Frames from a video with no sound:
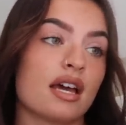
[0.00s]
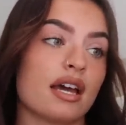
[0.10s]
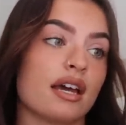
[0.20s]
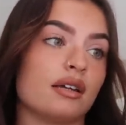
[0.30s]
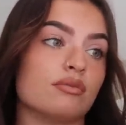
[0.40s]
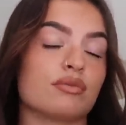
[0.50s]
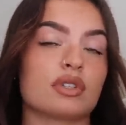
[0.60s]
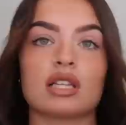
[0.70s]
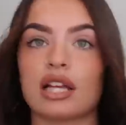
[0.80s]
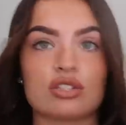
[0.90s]

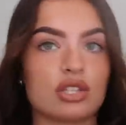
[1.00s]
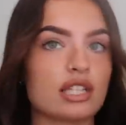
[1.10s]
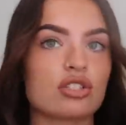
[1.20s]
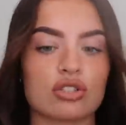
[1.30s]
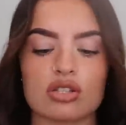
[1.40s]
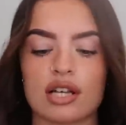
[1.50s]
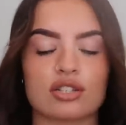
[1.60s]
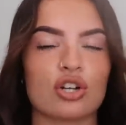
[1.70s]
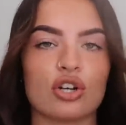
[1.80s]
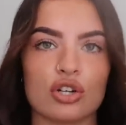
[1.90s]
Like literally just like
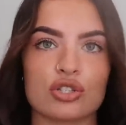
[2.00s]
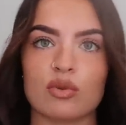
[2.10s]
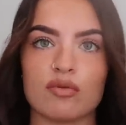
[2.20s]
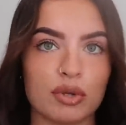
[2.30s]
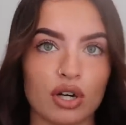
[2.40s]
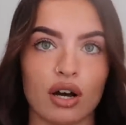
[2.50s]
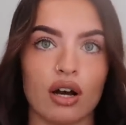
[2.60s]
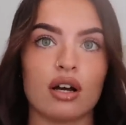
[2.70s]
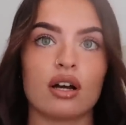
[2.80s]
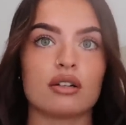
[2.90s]
toast with
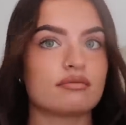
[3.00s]
butter.